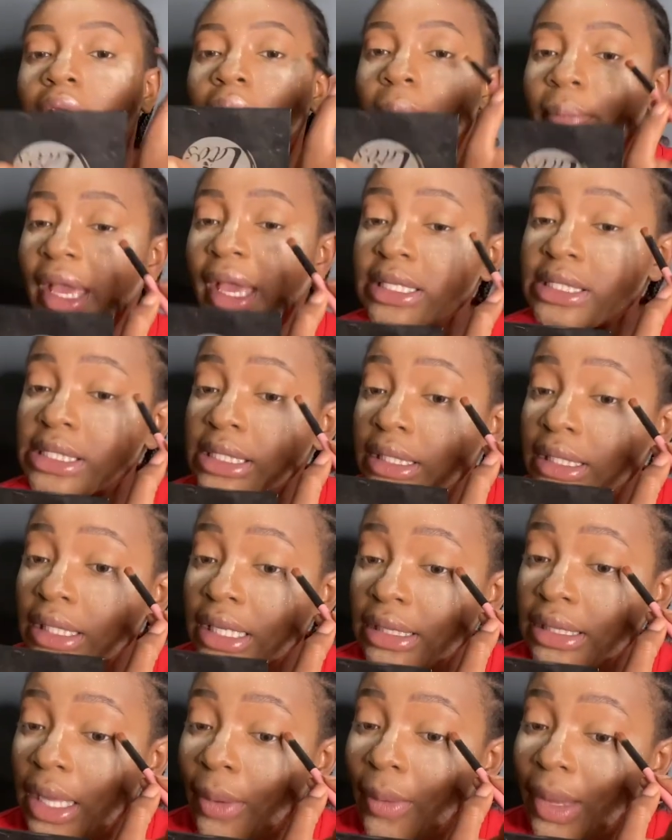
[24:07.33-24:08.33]
Basically,
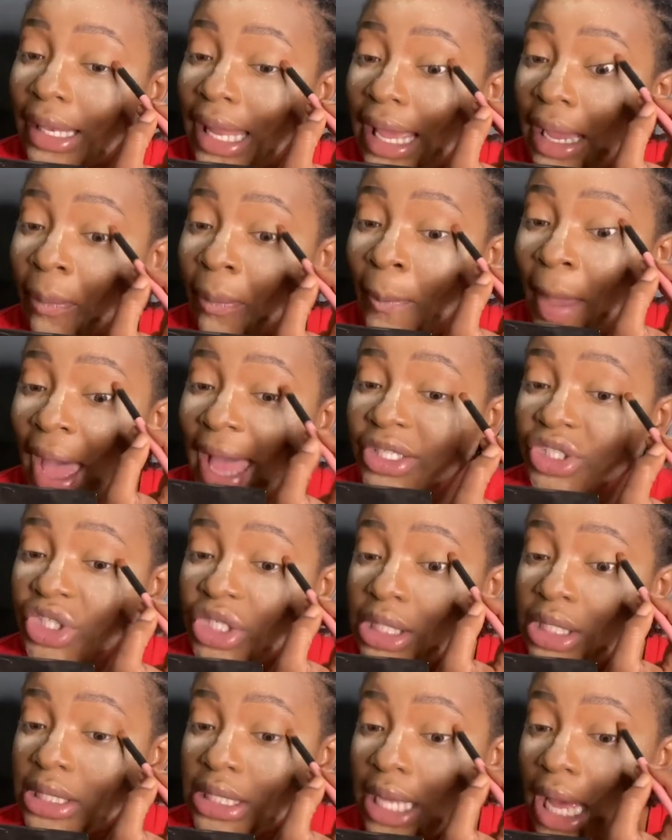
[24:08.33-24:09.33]
there were like
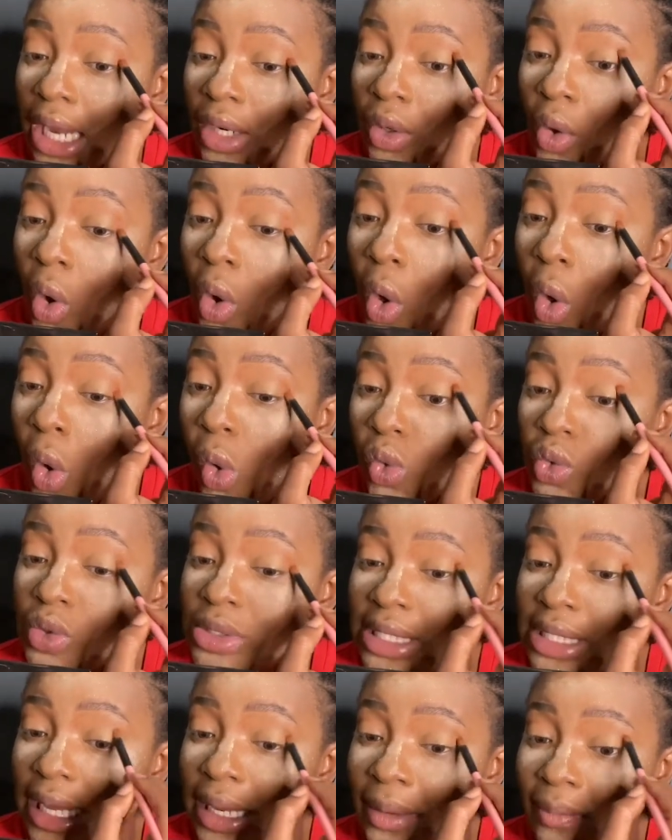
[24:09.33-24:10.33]
patches and
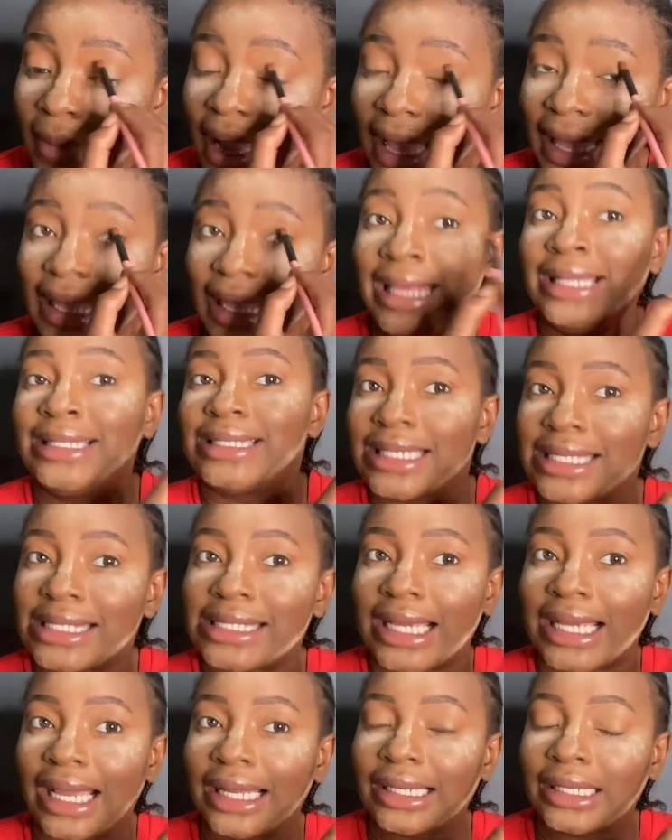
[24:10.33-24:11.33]
holes in my
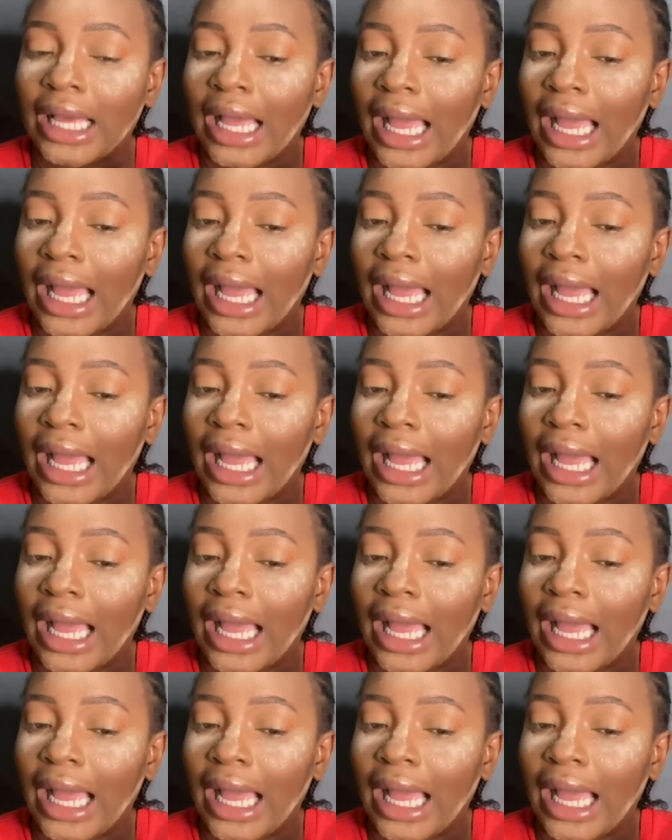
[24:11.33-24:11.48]
intestine.